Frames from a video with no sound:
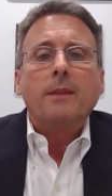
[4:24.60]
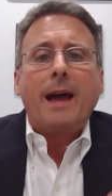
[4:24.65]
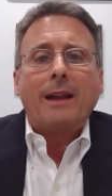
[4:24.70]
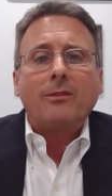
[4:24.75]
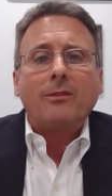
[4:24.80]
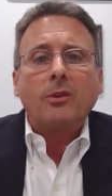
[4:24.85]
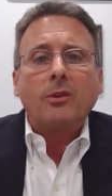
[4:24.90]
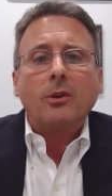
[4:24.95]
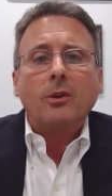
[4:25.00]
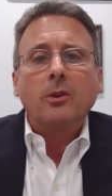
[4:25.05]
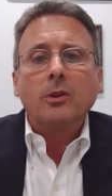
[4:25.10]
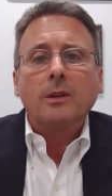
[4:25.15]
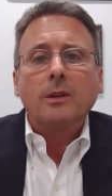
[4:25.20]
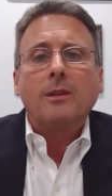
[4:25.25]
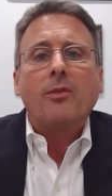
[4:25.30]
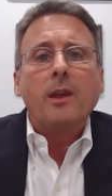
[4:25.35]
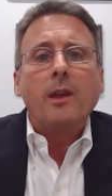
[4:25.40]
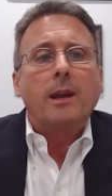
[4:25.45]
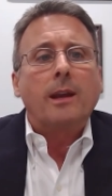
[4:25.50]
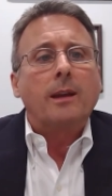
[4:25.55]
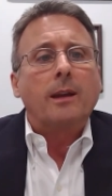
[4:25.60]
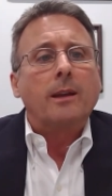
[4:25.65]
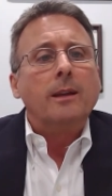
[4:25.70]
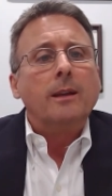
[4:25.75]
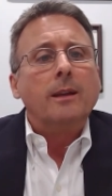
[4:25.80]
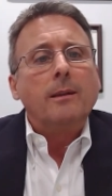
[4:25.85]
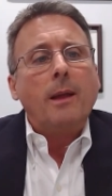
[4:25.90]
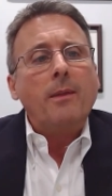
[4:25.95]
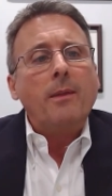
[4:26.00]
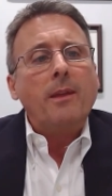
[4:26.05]
That's a good thing.
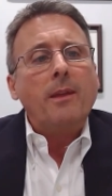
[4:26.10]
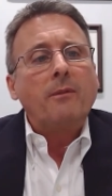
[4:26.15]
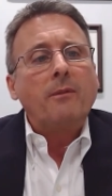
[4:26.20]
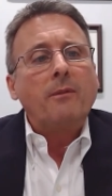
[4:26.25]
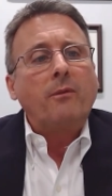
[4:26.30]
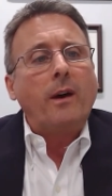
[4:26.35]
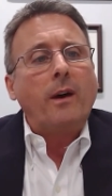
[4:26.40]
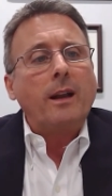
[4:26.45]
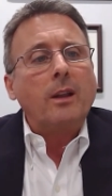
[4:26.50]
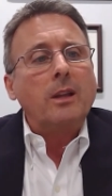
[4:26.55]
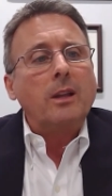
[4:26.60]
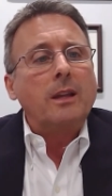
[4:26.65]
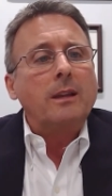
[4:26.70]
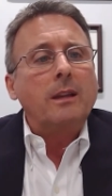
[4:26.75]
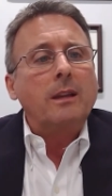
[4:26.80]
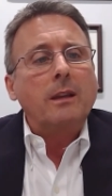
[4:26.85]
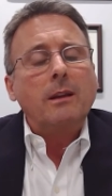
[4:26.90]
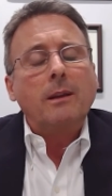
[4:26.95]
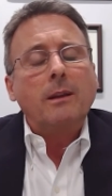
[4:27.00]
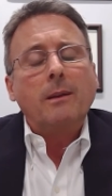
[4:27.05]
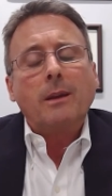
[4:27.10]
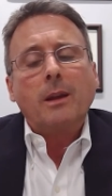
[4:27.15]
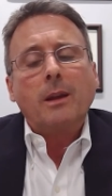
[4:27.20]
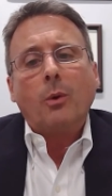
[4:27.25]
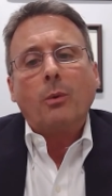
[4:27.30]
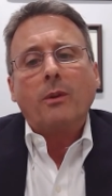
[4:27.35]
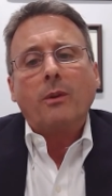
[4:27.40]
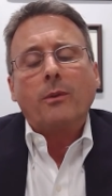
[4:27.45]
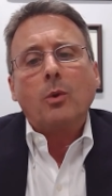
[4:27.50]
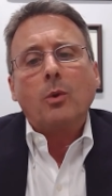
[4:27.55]
And then finally, you
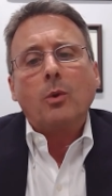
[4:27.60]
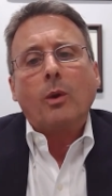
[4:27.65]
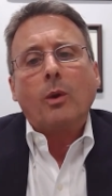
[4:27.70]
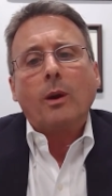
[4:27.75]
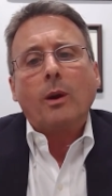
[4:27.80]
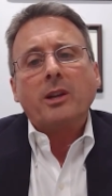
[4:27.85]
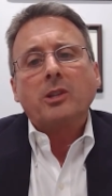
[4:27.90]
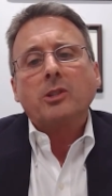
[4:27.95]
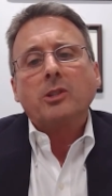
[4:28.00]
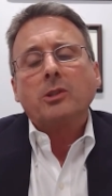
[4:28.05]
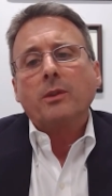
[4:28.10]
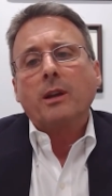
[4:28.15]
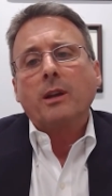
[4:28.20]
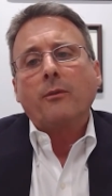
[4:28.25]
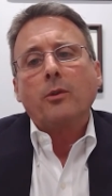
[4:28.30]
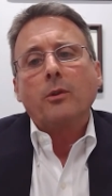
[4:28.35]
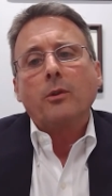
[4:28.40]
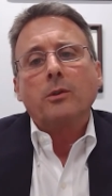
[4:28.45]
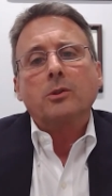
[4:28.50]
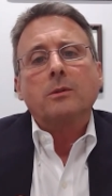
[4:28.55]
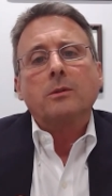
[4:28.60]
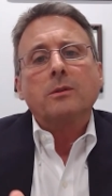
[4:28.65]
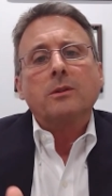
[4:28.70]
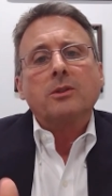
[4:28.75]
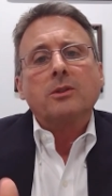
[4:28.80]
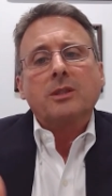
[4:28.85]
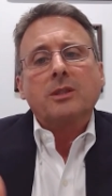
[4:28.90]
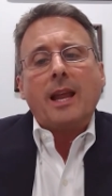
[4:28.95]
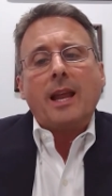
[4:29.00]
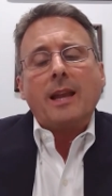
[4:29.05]
know, you want to make sure that if you're
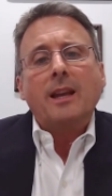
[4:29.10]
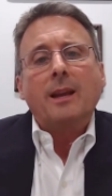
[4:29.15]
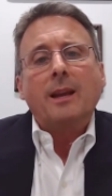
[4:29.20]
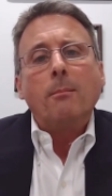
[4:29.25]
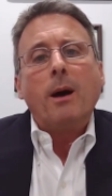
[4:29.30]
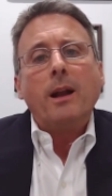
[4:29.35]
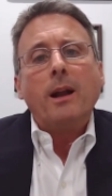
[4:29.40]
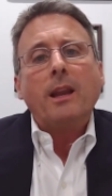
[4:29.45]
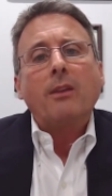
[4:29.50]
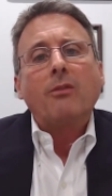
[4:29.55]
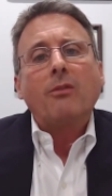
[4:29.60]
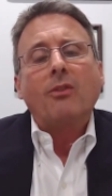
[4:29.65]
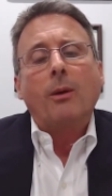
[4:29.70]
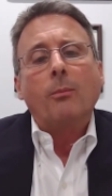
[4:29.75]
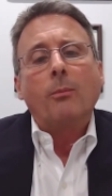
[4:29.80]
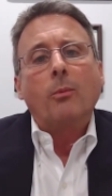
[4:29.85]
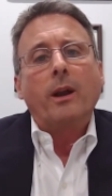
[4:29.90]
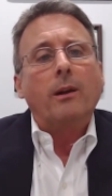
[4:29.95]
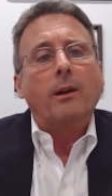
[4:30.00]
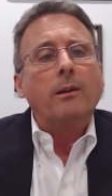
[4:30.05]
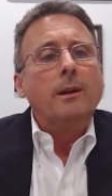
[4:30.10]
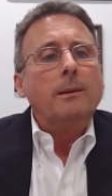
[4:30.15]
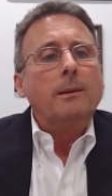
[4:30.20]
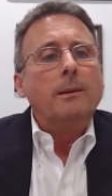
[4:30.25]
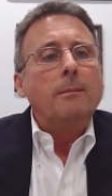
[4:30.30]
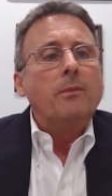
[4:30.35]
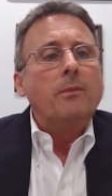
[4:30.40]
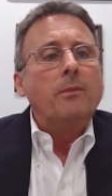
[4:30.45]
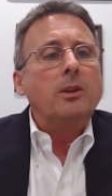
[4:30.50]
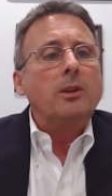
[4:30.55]
sending money somewhere,
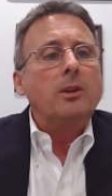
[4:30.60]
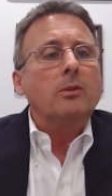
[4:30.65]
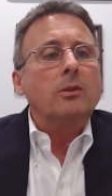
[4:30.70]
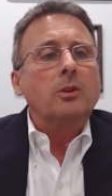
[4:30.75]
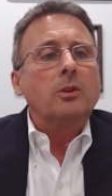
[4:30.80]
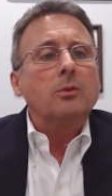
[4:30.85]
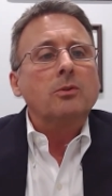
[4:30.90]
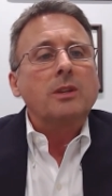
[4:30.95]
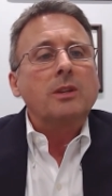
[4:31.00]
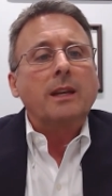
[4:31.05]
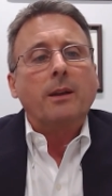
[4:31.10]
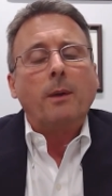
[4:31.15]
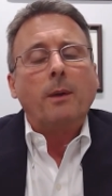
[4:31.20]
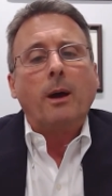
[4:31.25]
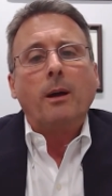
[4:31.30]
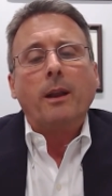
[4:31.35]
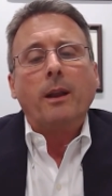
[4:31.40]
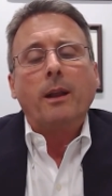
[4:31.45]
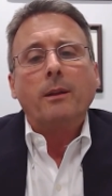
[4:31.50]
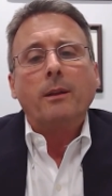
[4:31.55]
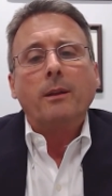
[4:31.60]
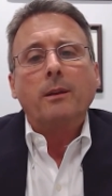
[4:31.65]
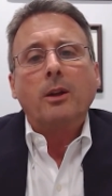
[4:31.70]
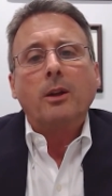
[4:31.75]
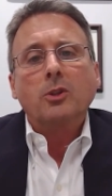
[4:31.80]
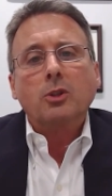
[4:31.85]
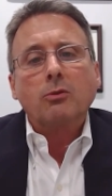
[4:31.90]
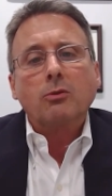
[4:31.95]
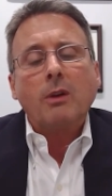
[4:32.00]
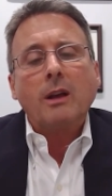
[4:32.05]
that you're using a, a,
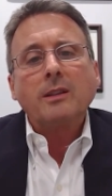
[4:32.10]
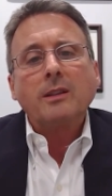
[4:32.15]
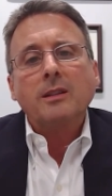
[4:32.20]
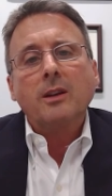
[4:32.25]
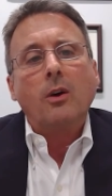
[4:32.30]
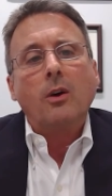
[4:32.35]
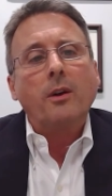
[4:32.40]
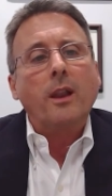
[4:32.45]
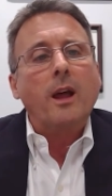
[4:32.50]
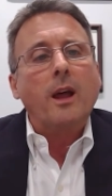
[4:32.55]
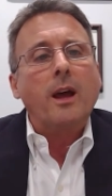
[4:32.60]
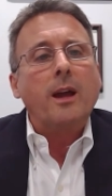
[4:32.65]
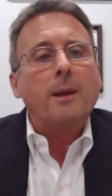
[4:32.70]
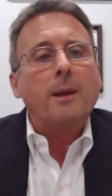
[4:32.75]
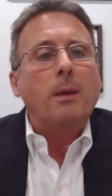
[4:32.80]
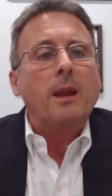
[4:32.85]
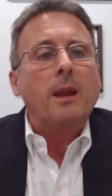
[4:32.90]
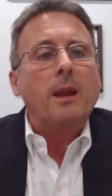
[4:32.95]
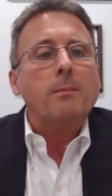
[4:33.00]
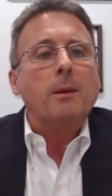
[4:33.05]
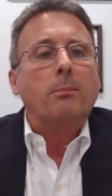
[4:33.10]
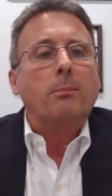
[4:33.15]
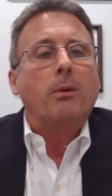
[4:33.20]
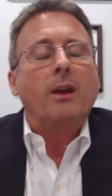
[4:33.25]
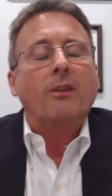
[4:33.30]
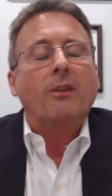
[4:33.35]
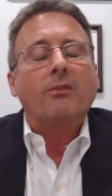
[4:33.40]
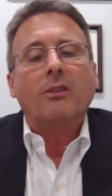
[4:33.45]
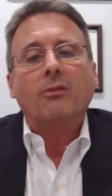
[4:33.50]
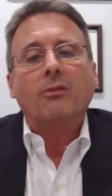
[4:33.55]
a trusted online payment
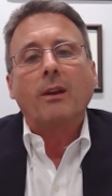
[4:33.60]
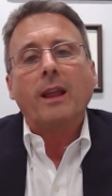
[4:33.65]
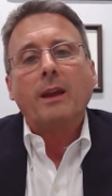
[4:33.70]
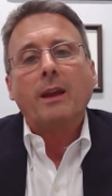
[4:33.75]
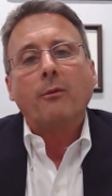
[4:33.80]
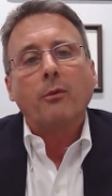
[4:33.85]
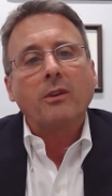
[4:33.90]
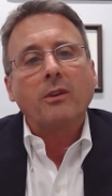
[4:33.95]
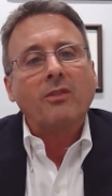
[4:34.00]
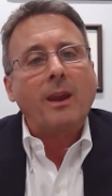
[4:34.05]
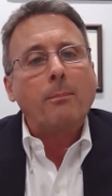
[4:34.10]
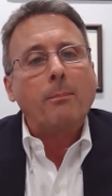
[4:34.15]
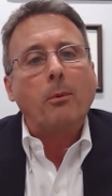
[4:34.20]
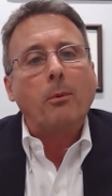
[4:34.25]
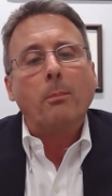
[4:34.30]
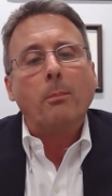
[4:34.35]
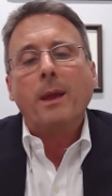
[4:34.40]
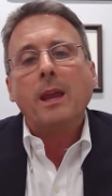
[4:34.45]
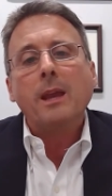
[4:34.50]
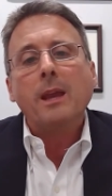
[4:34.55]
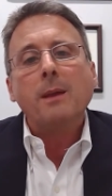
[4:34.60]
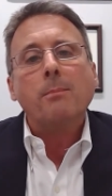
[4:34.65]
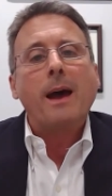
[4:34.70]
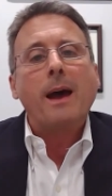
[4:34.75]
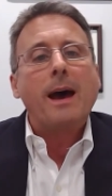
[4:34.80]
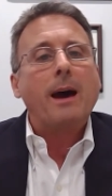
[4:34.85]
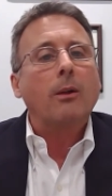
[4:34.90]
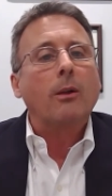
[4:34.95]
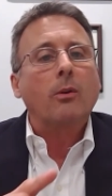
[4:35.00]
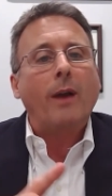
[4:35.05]
processor, like, for example,
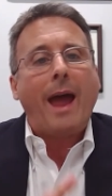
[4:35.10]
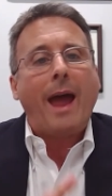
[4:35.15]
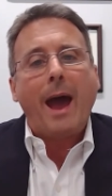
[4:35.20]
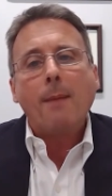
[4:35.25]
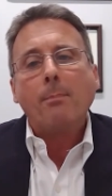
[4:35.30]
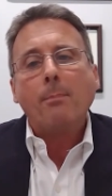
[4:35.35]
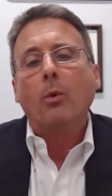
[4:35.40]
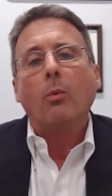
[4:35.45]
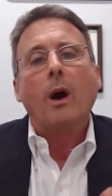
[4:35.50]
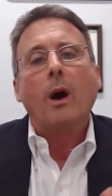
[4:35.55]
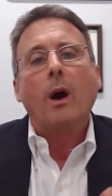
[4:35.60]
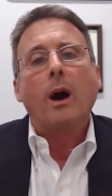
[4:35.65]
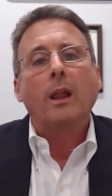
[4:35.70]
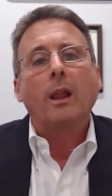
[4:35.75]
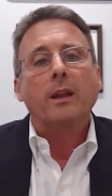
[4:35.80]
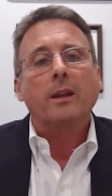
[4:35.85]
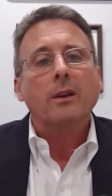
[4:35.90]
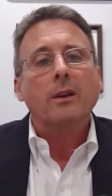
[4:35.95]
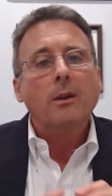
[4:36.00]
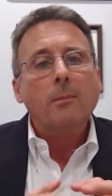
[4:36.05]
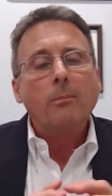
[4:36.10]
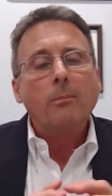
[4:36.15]
PayPal or Apple Wallet.